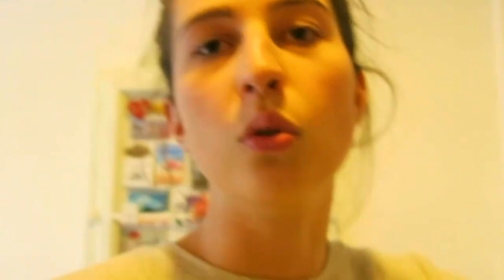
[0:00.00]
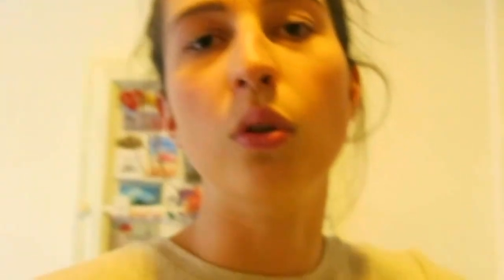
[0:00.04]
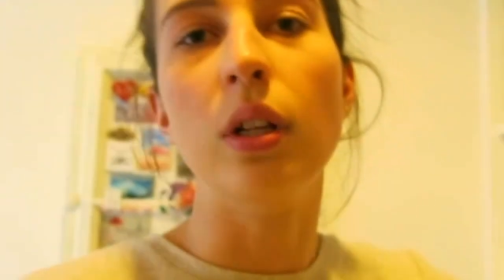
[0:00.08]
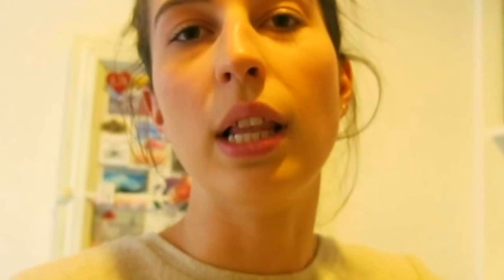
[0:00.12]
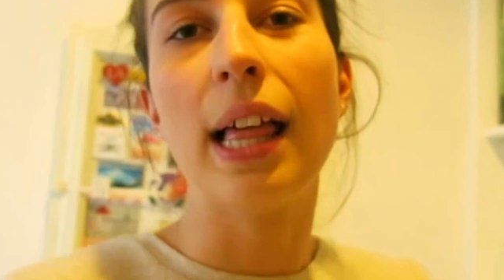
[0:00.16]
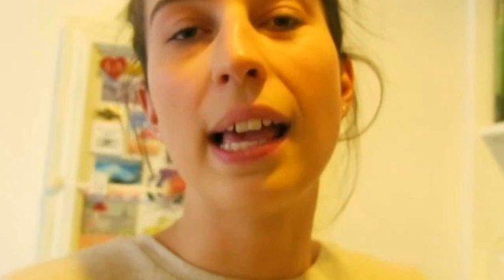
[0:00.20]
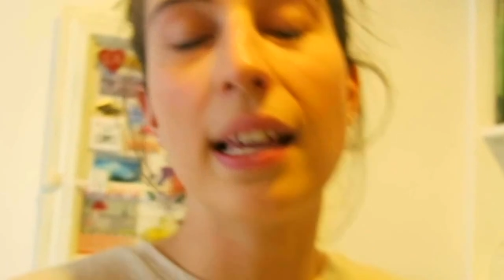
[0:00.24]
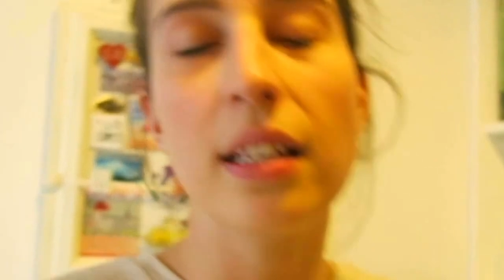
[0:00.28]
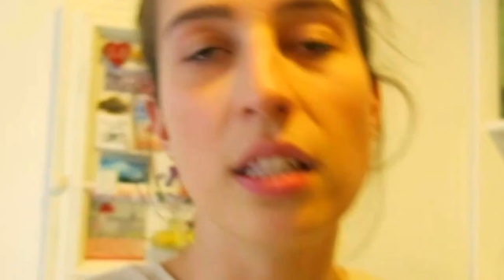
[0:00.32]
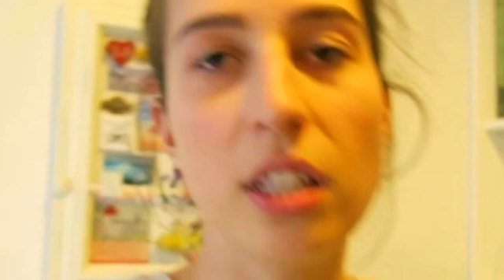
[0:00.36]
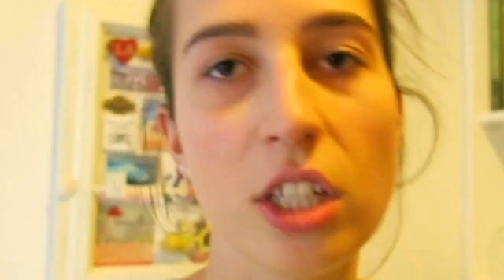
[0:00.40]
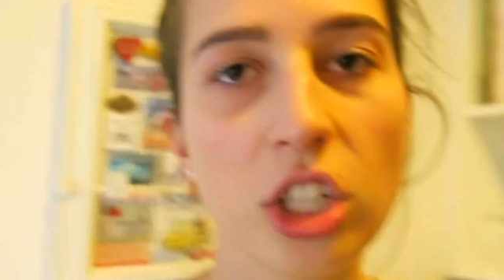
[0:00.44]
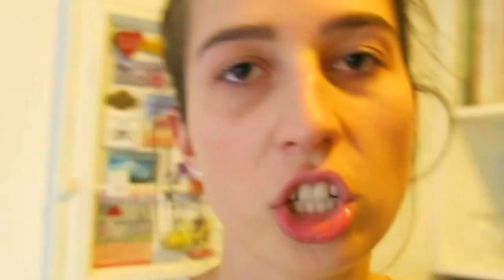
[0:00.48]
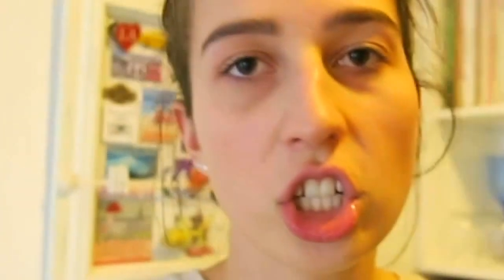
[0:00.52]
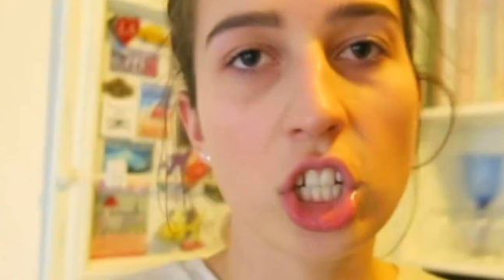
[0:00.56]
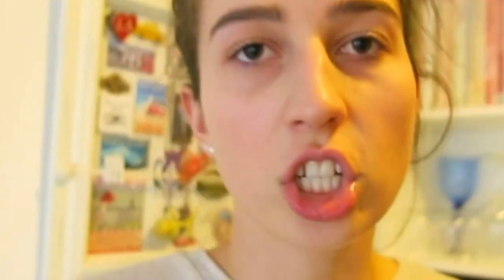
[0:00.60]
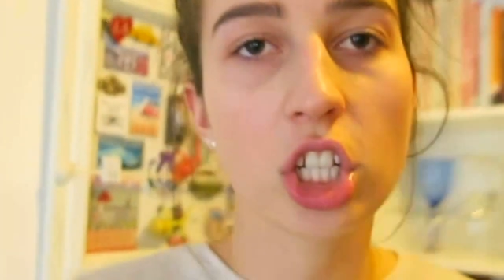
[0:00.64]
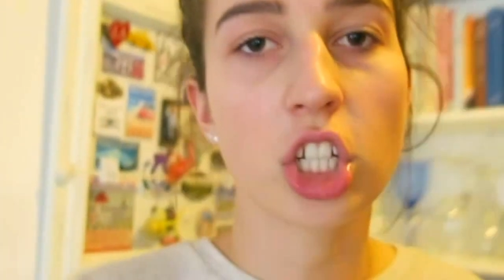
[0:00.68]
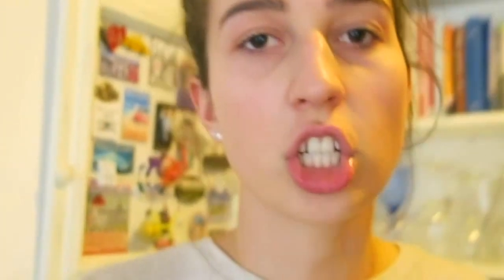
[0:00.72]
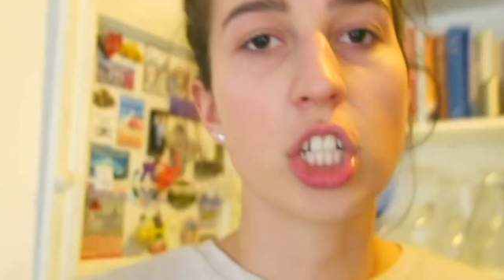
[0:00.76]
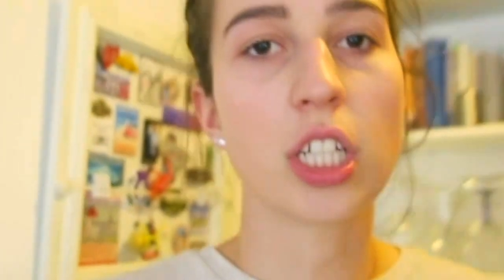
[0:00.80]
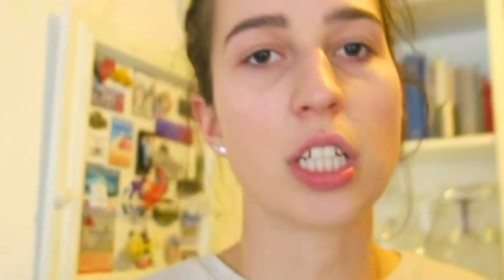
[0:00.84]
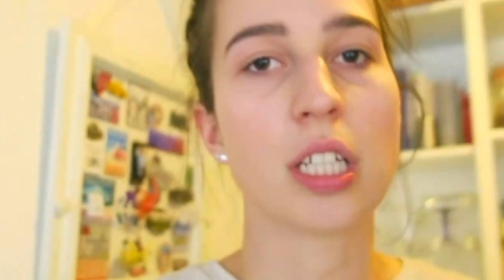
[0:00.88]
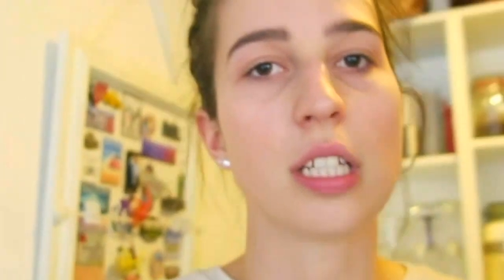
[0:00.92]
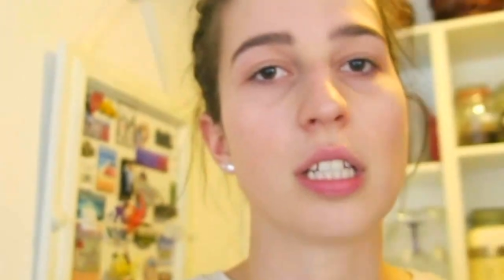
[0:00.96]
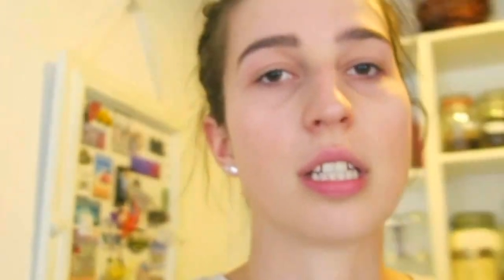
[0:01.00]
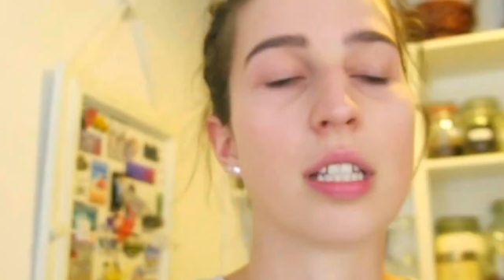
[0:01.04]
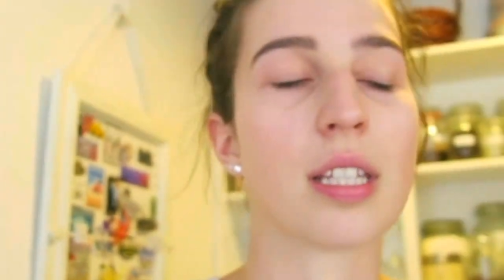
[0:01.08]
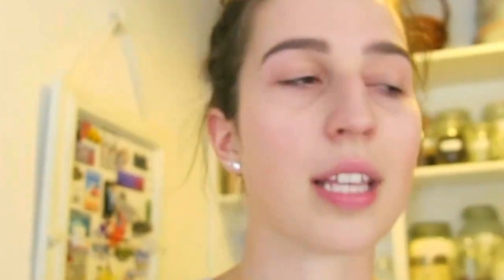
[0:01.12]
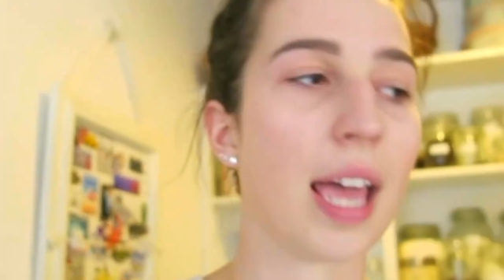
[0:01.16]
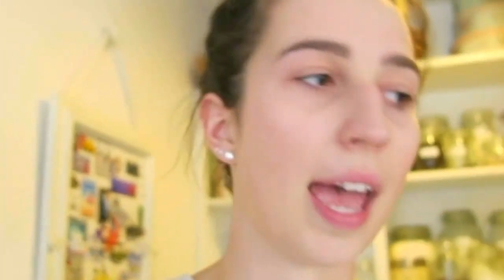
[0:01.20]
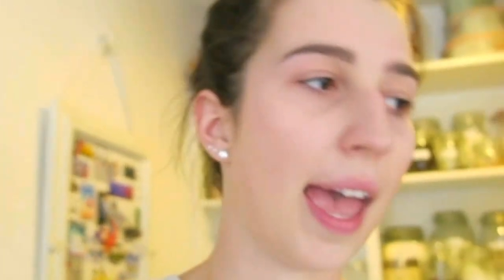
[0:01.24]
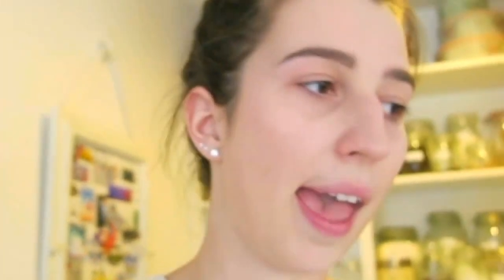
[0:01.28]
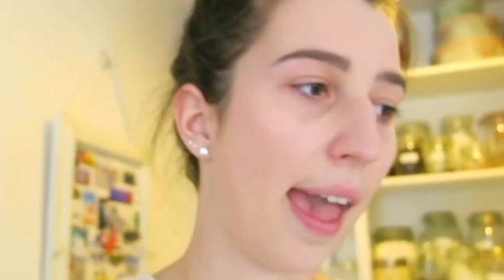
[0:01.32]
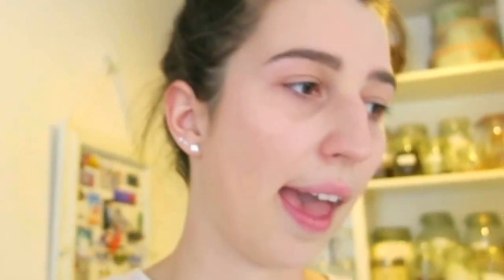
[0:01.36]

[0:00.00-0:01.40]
or like suggestions I